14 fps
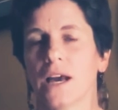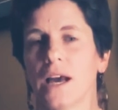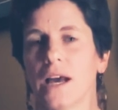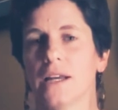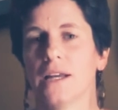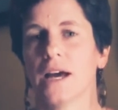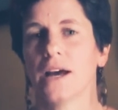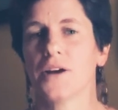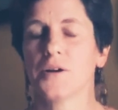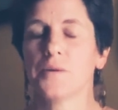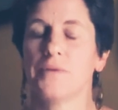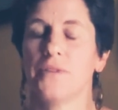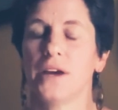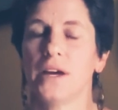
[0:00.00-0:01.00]
And I
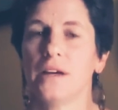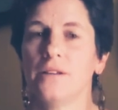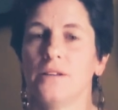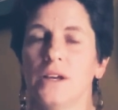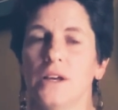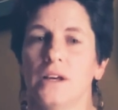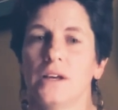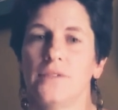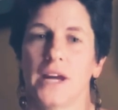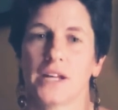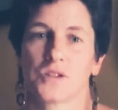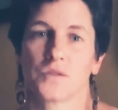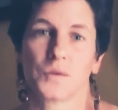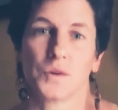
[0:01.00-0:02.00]
hope that
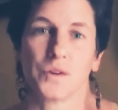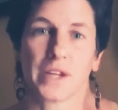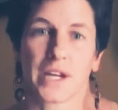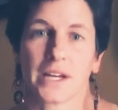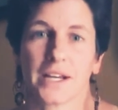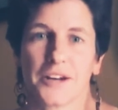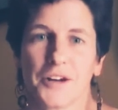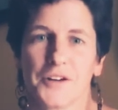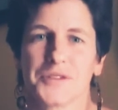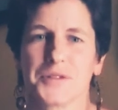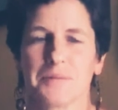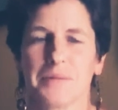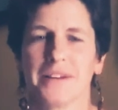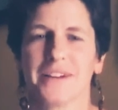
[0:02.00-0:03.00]
that's a role that I can
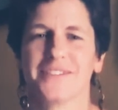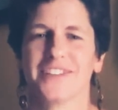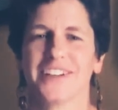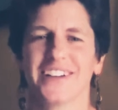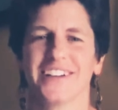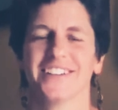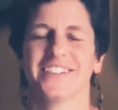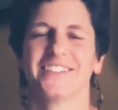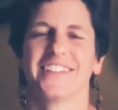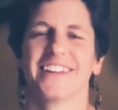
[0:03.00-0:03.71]
also play for you.